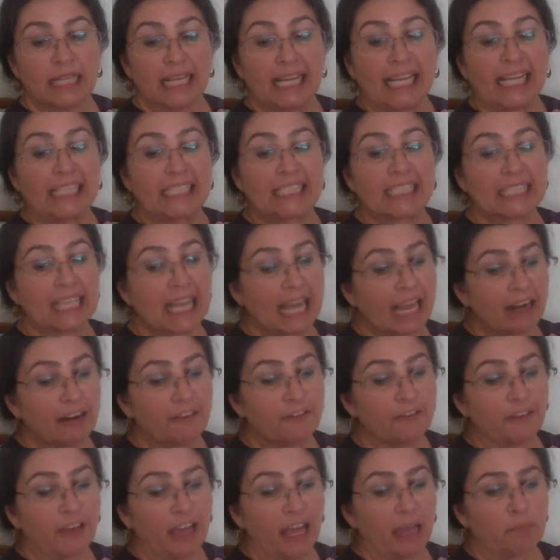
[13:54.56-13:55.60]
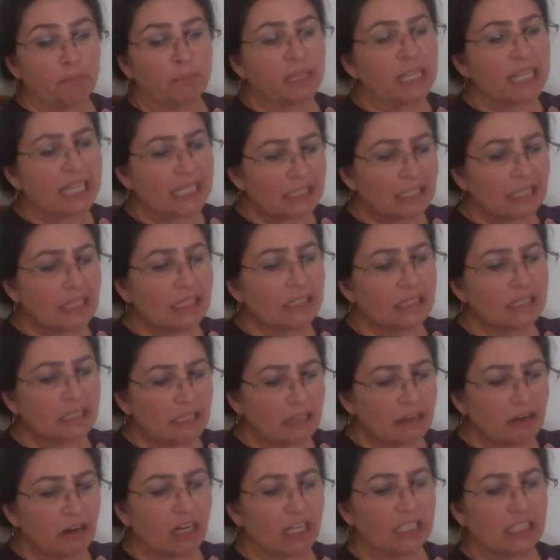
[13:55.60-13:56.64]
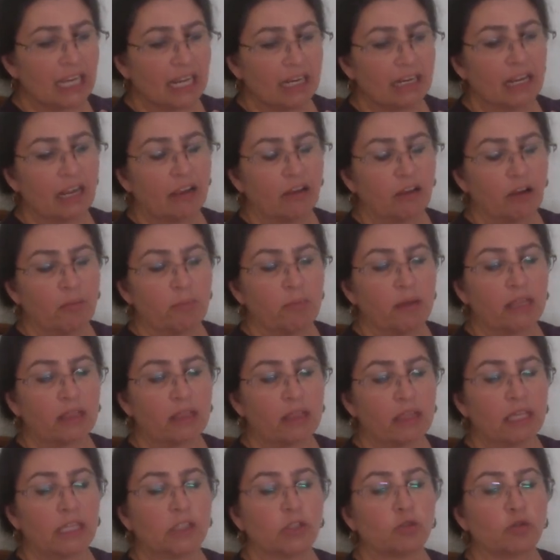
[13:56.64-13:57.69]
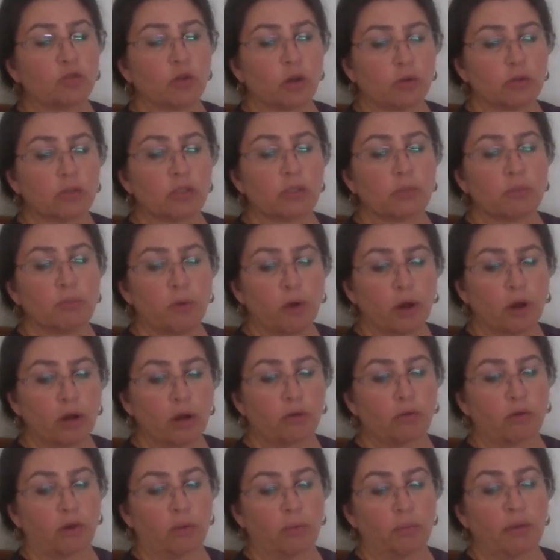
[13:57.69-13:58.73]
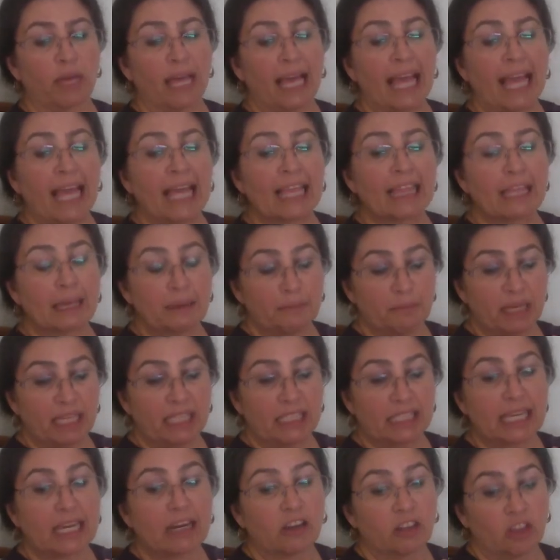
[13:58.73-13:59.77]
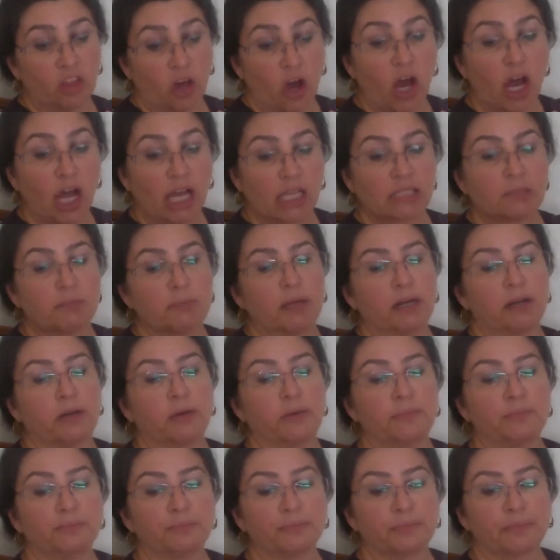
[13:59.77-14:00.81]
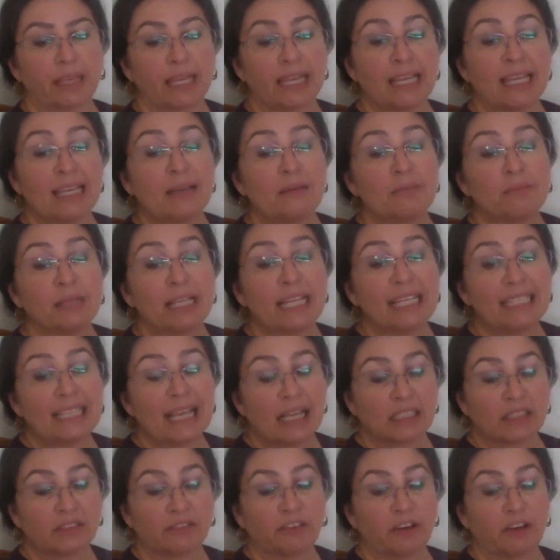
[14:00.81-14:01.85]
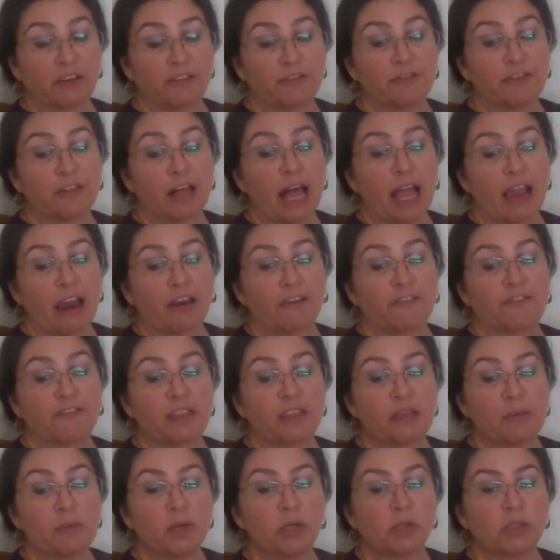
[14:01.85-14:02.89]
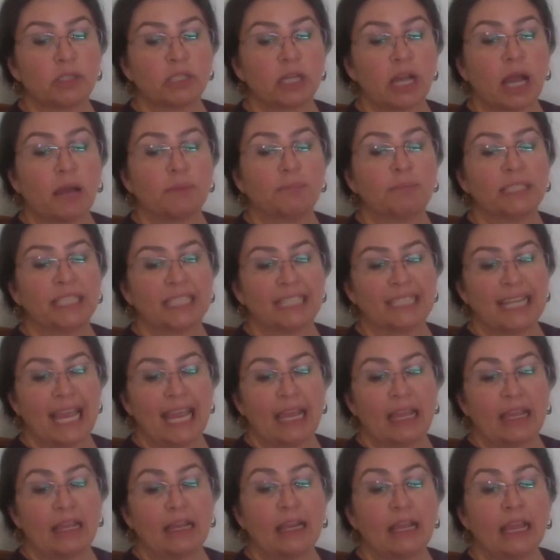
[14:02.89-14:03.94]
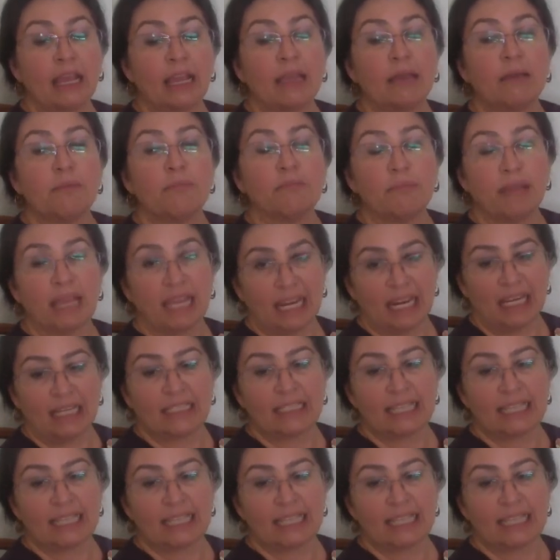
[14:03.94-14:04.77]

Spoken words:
In Santa Fe, please consider attending our monthly stroke support group that meets here in the hospital. Please ask for a flyer for the most up-to-date meeting